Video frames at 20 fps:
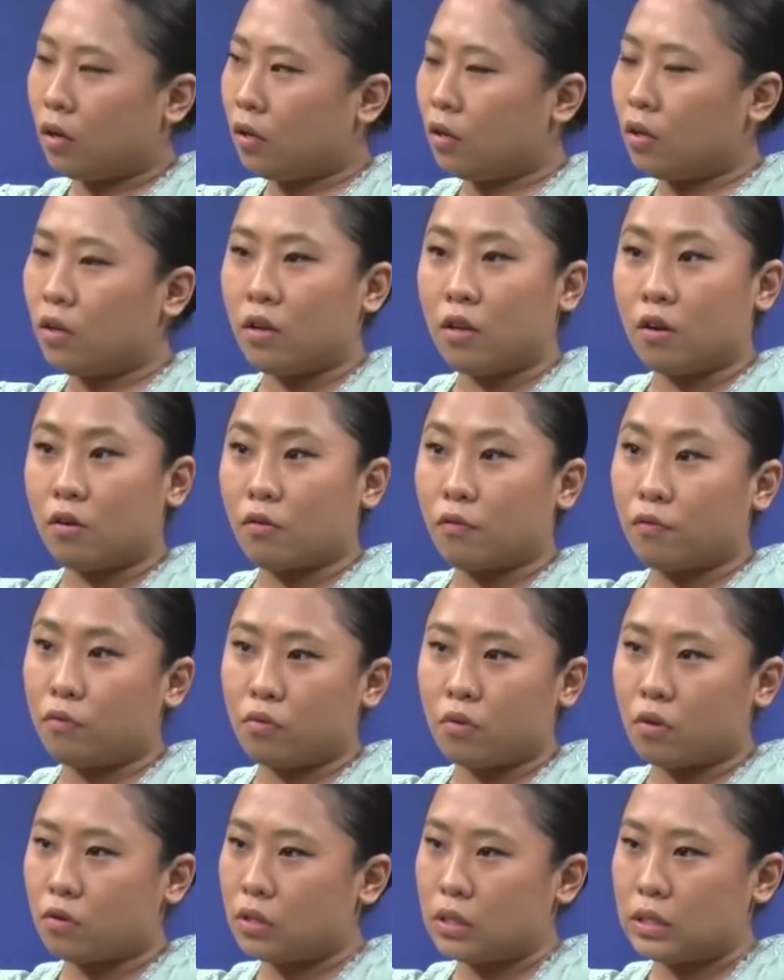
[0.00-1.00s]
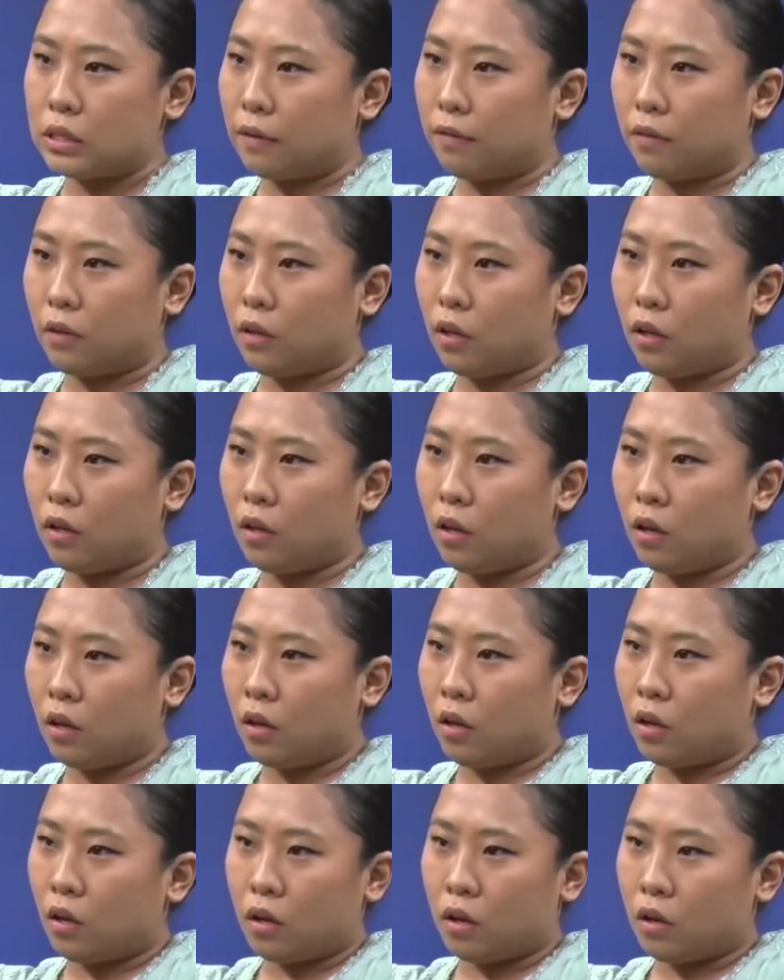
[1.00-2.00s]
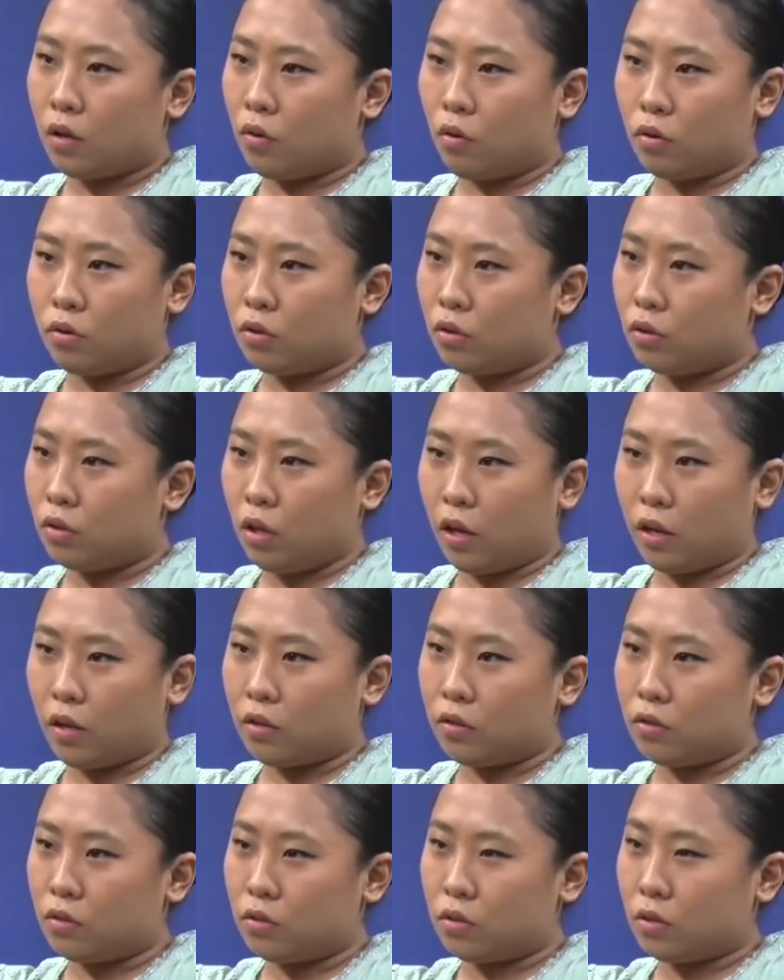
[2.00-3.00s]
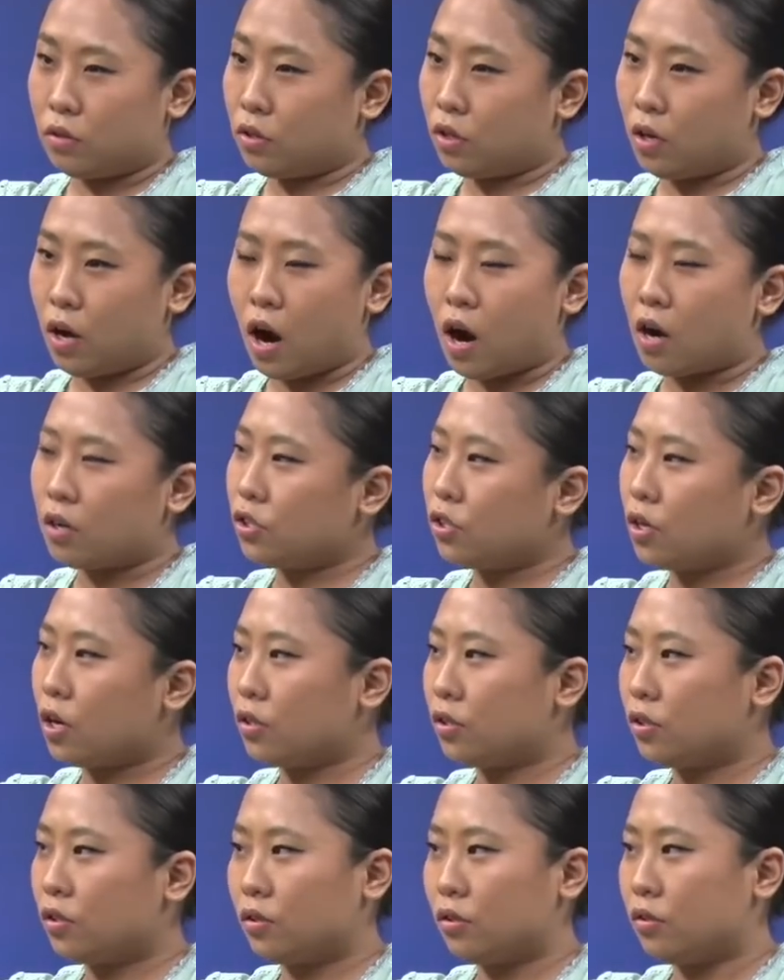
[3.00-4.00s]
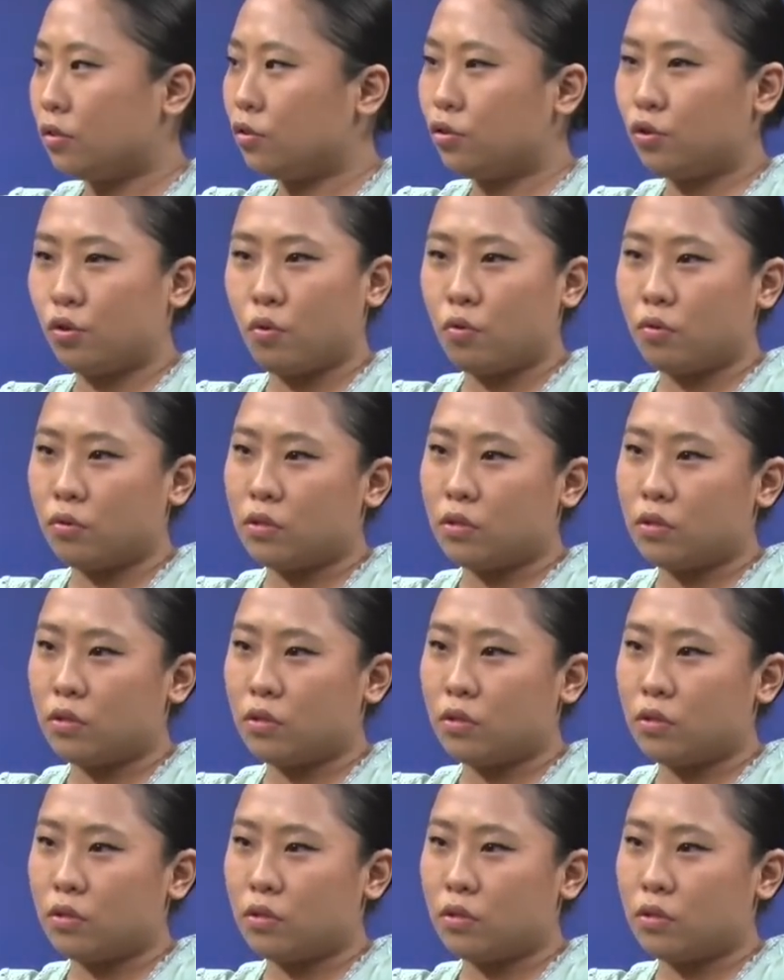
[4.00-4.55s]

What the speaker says: the year of 2017 I got like such a harsh trolls